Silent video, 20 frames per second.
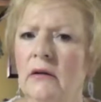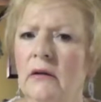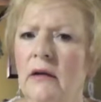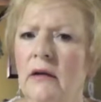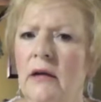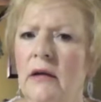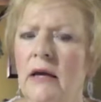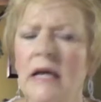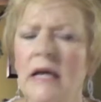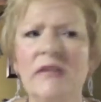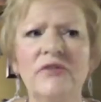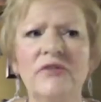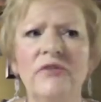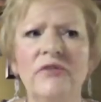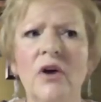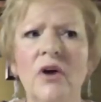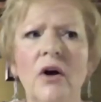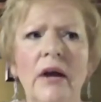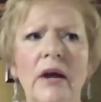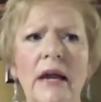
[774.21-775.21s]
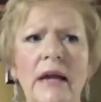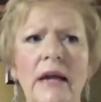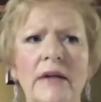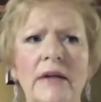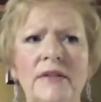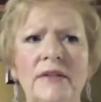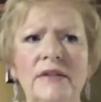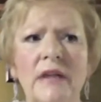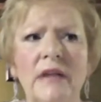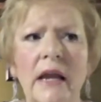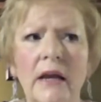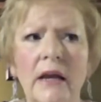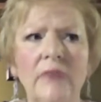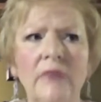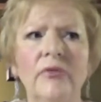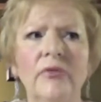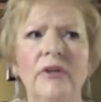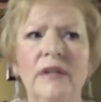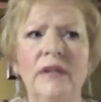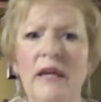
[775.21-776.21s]
As far as
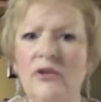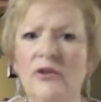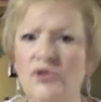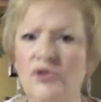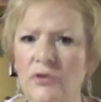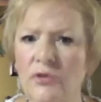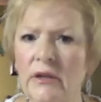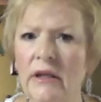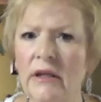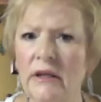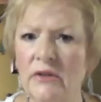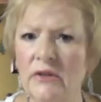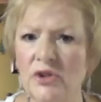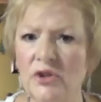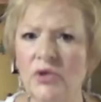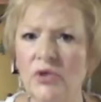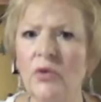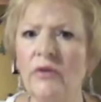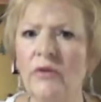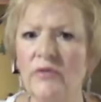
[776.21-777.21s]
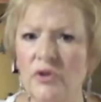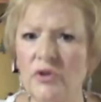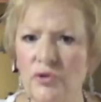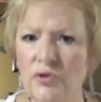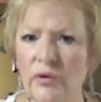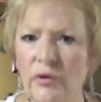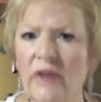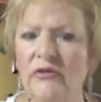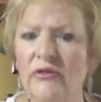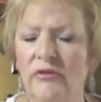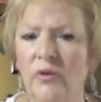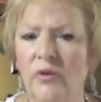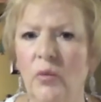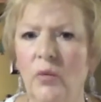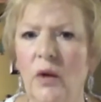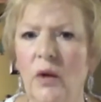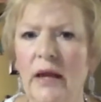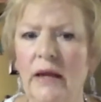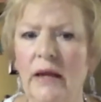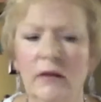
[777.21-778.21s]
every day in sort of a dreadful
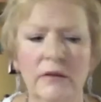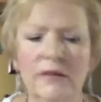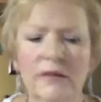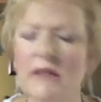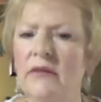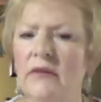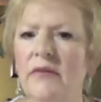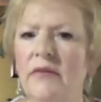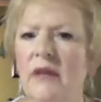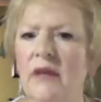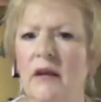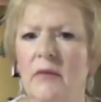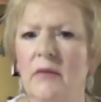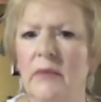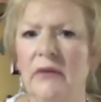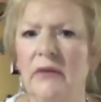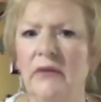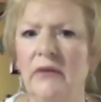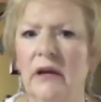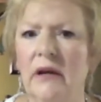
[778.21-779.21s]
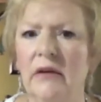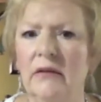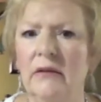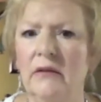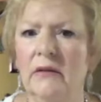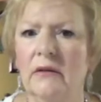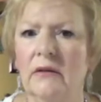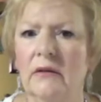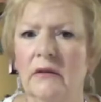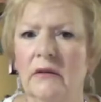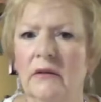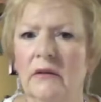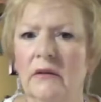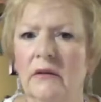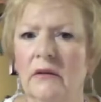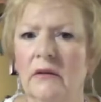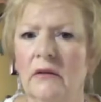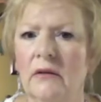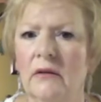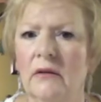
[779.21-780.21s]
way, didn't think about that.
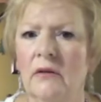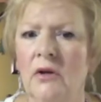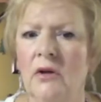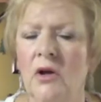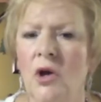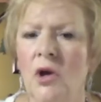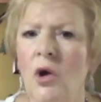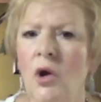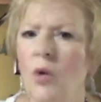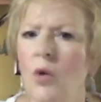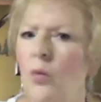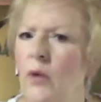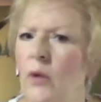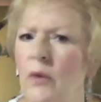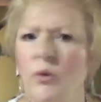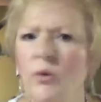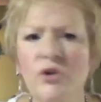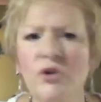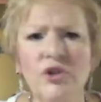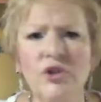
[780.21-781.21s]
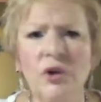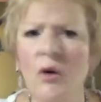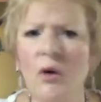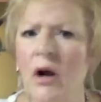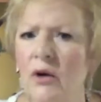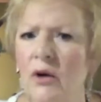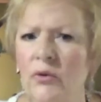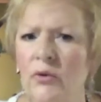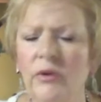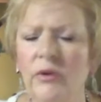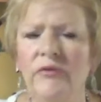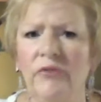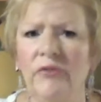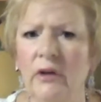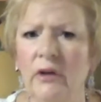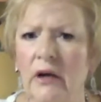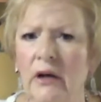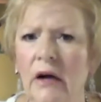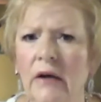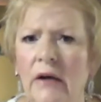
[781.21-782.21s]
We were so hungry for
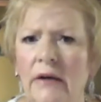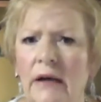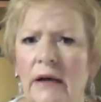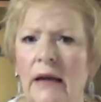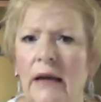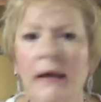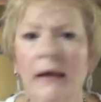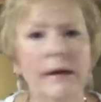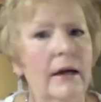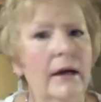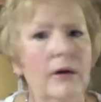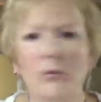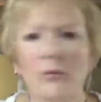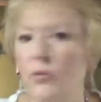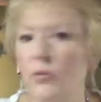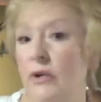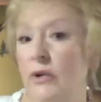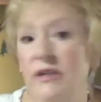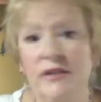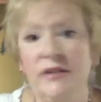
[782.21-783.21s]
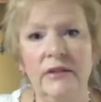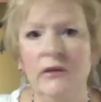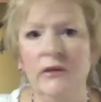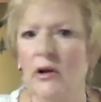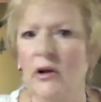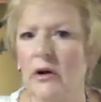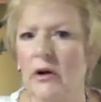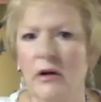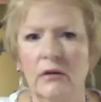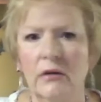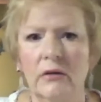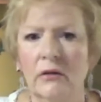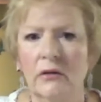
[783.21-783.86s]
God, and I, we still are.